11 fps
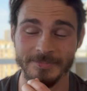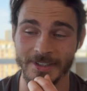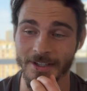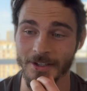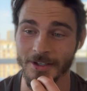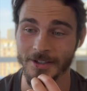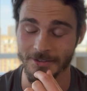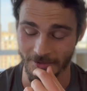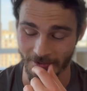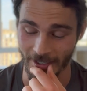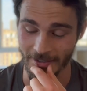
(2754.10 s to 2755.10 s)
know.
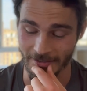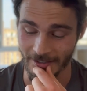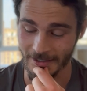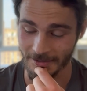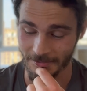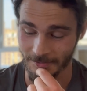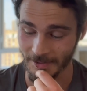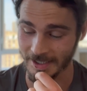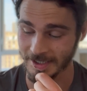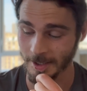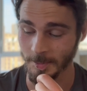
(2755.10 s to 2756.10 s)
Yeah.
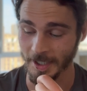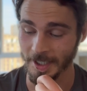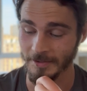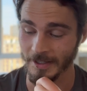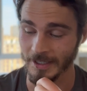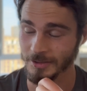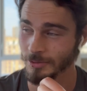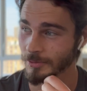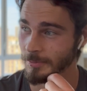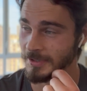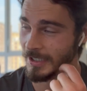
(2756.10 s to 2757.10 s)
That's it, mate. That's
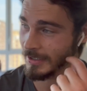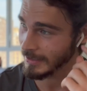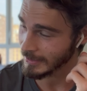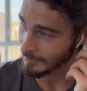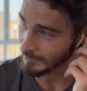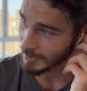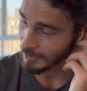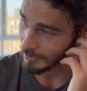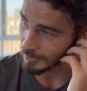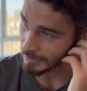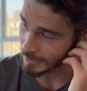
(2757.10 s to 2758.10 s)
100% it. You know,
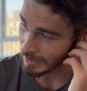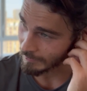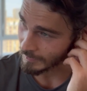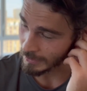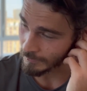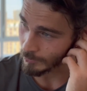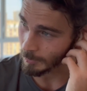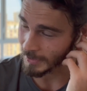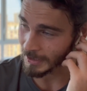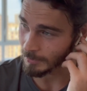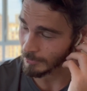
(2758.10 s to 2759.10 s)
you can have evil
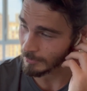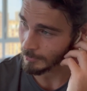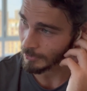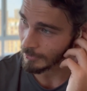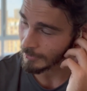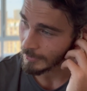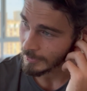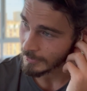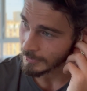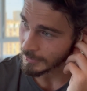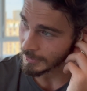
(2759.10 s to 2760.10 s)
people, but
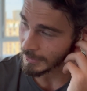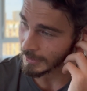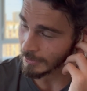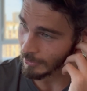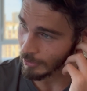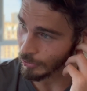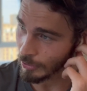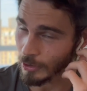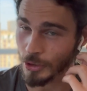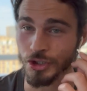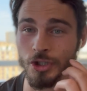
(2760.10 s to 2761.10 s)
you need a whole lot
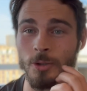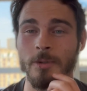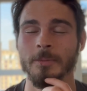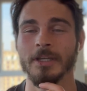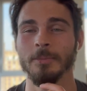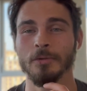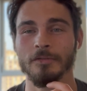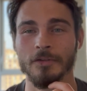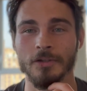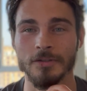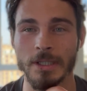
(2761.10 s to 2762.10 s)
of stupid people for
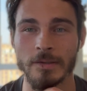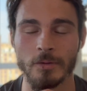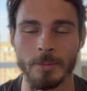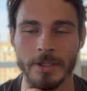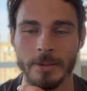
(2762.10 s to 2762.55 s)
those evil people